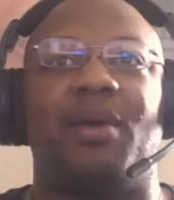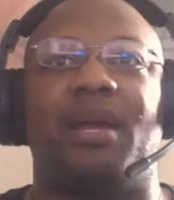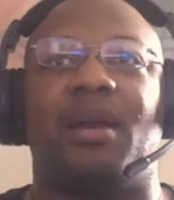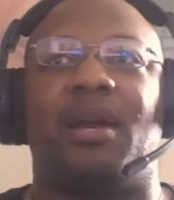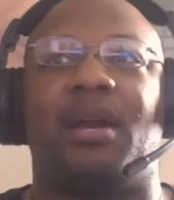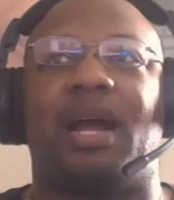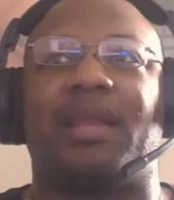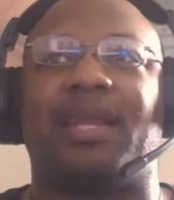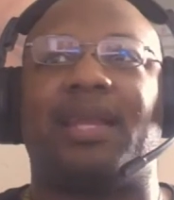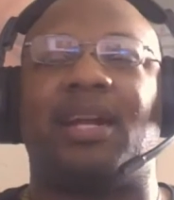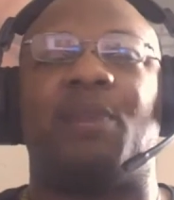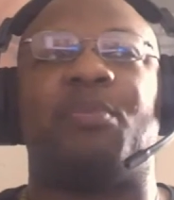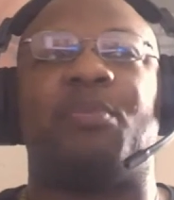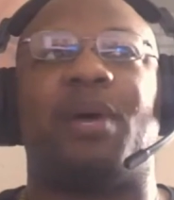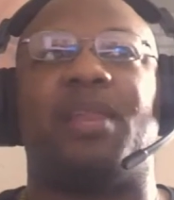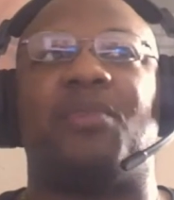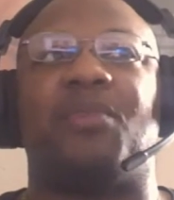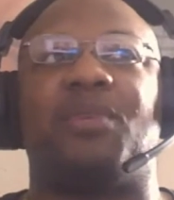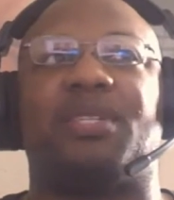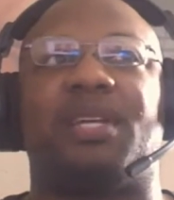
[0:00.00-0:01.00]
And I think her
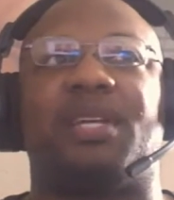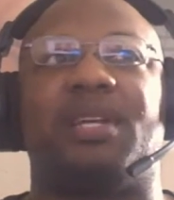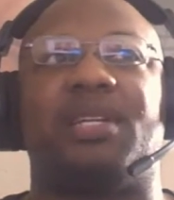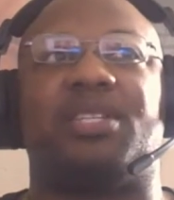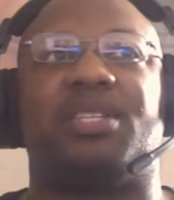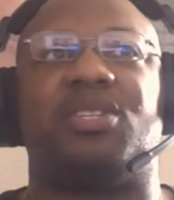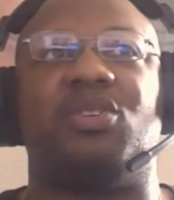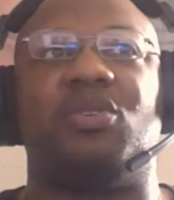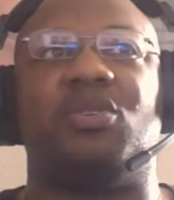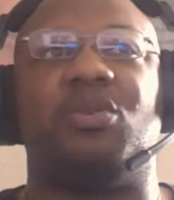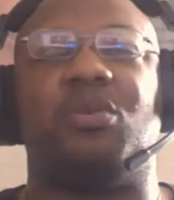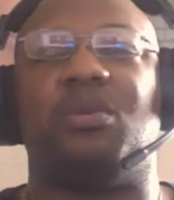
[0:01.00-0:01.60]
brother was in it too.